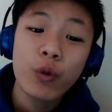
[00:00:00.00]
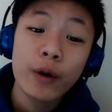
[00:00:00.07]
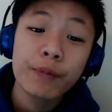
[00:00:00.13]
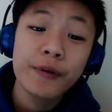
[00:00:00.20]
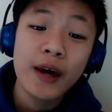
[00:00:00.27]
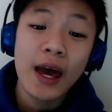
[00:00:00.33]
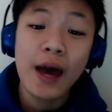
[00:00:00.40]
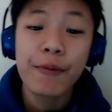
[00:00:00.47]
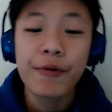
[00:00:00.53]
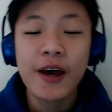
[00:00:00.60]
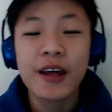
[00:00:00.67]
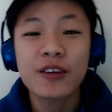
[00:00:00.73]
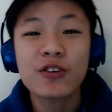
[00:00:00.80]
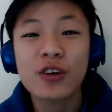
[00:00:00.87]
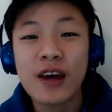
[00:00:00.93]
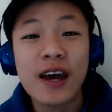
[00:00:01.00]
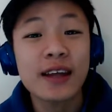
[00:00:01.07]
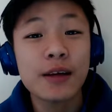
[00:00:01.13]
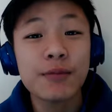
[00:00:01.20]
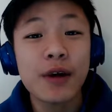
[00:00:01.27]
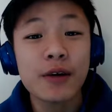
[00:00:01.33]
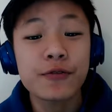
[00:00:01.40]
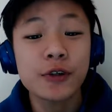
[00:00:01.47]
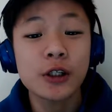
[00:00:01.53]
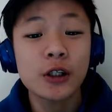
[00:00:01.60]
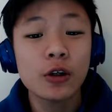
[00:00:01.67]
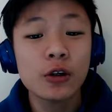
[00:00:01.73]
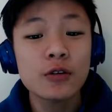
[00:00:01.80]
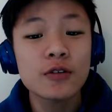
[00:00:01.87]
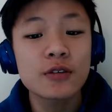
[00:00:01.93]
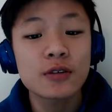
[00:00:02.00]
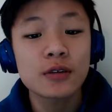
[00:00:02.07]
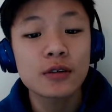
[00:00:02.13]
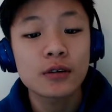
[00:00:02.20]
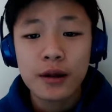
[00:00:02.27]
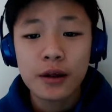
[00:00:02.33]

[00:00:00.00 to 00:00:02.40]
webcam and to edit my videos.